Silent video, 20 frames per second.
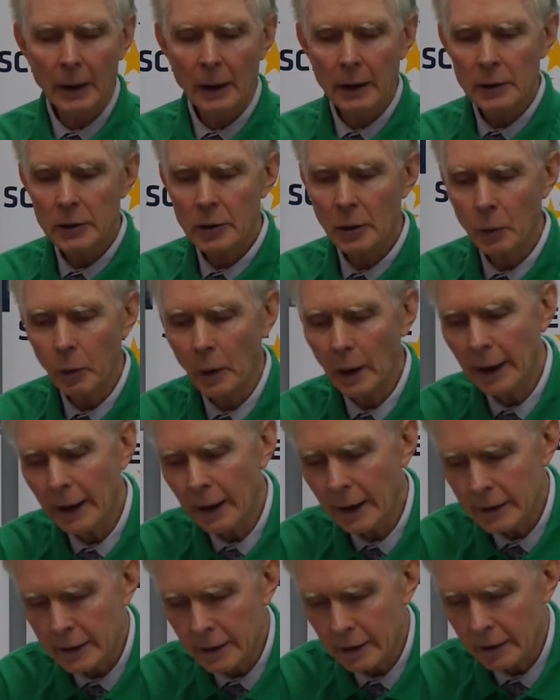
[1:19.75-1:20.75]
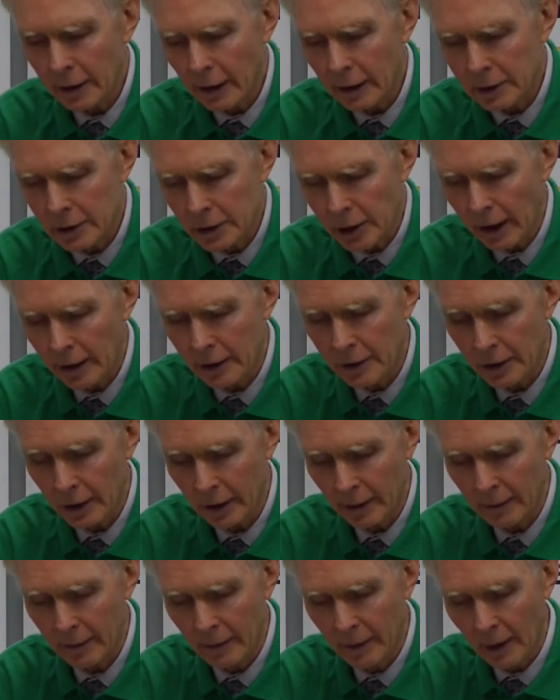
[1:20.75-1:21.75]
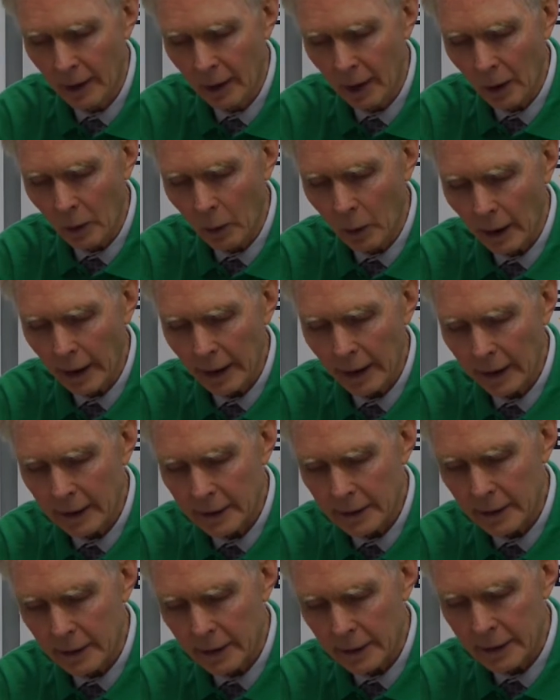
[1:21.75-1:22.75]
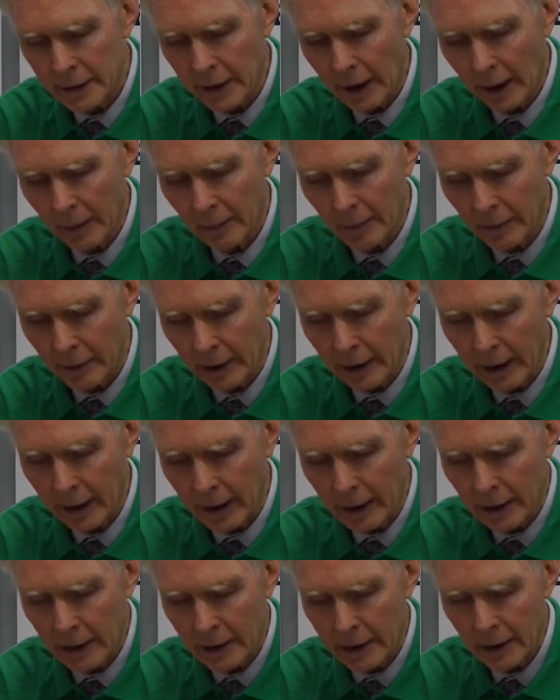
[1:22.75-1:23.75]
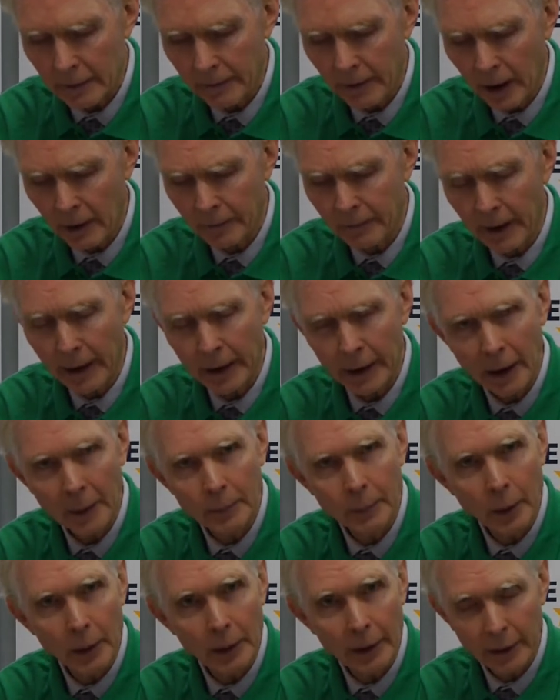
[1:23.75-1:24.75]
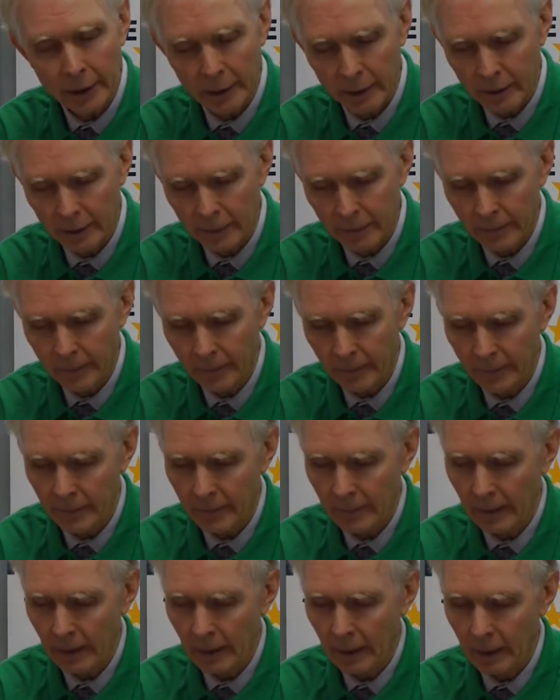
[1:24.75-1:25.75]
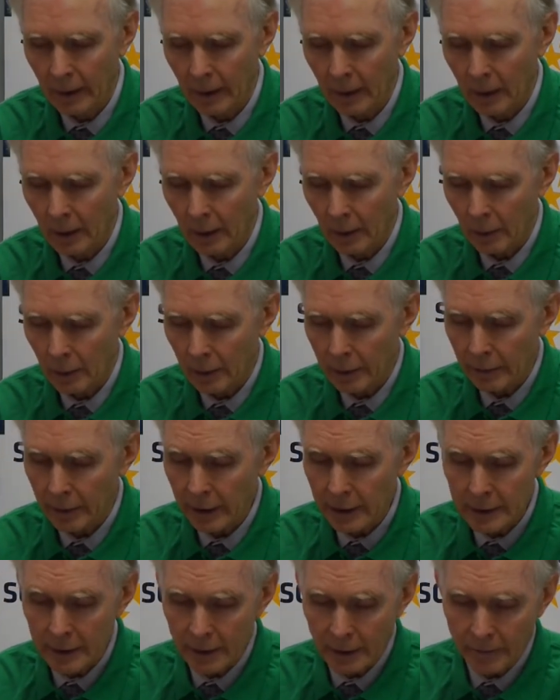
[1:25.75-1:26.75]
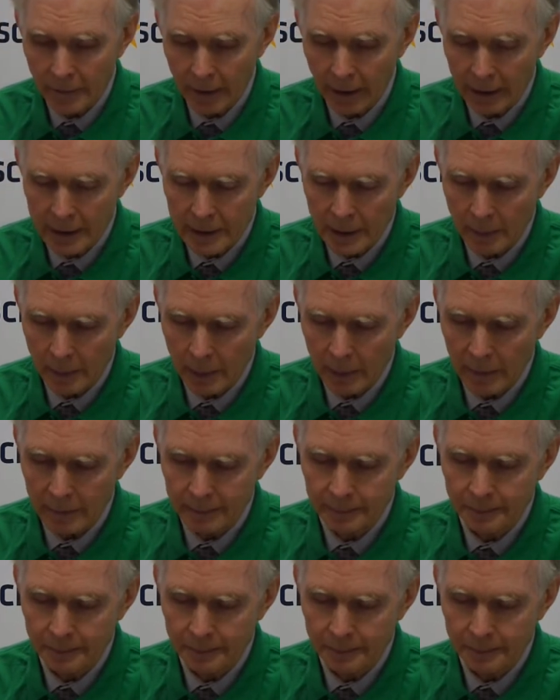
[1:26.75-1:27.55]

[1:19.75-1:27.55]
So why is it not changing? Why is it the same regardless of how far I pull it? Well, the reason is very simple.